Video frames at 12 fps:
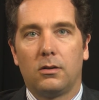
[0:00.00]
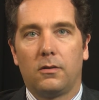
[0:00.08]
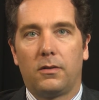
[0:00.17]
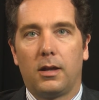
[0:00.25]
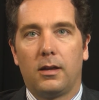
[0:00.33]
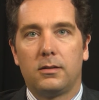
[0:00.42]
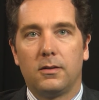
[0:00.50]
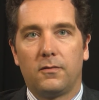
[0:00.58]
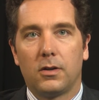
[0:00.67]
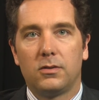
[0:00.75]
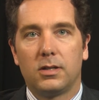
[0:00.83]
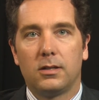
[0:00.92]
of their
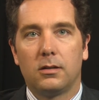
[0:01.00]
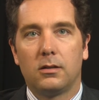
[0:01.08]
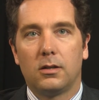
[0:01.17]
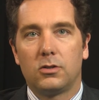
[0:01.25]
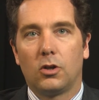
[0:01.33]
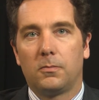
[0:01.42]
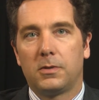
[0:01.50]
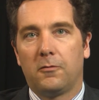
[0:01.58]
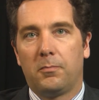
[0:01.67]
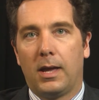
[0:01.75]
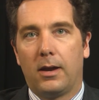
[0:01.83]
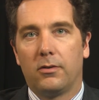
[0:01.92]
devoted
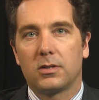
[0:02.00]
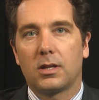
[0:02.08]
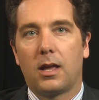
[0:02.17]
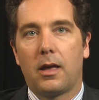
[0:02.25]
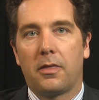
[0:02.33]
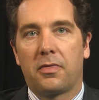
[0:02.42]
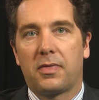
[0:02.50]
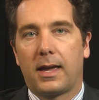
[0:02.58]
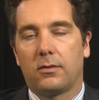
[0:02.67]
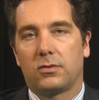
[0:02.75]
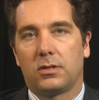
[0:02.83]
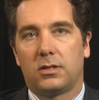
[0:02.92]
adoptive parents 1,000